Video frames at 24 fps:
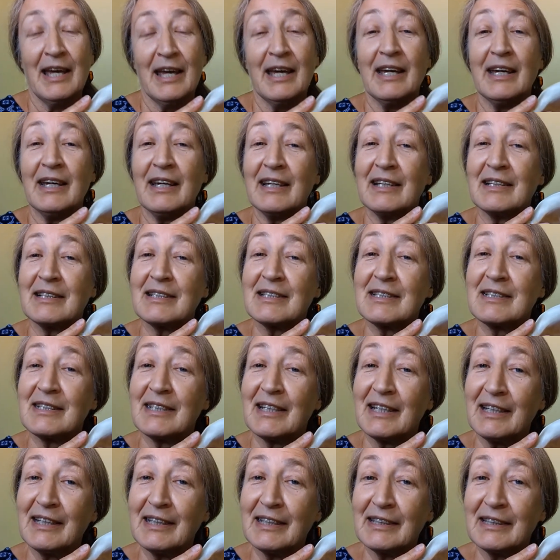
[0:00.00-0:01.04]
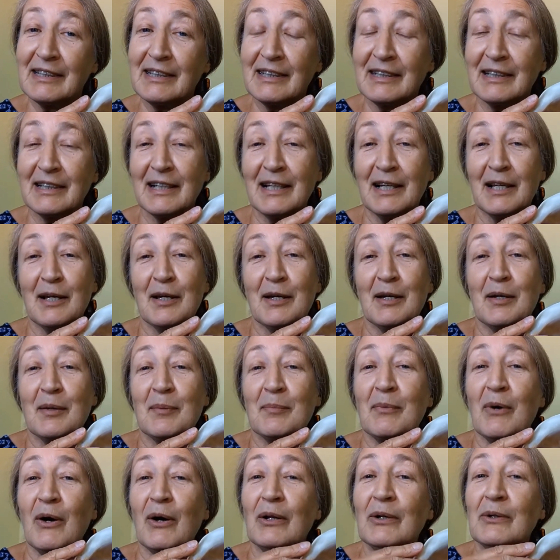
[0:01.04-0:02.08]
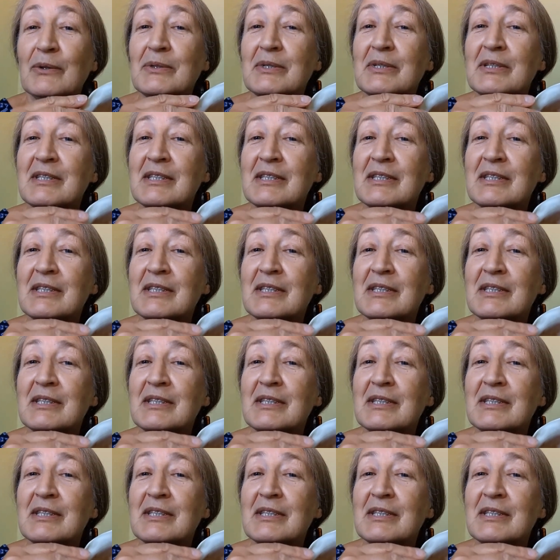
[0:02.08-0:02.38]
Instead, mollusks